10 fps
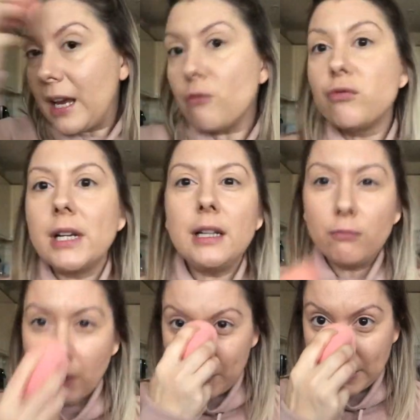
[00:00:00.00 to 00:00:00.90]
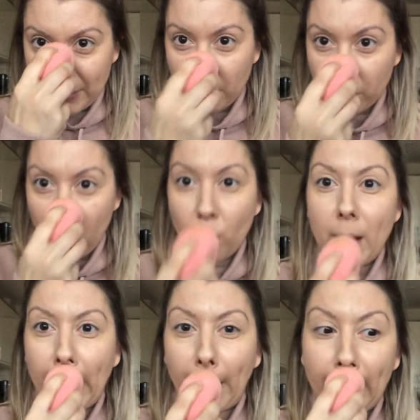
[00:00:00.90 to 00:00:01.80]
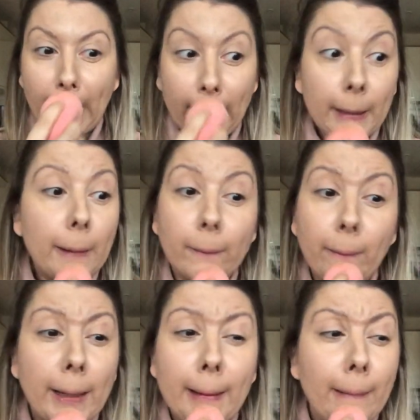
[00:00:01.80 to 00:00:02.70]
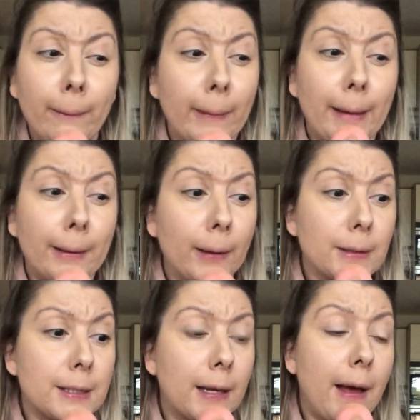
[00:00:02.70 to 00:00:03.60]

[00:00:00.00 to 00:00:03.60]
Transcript: really rubs me the wrong way, okay? It really, really does.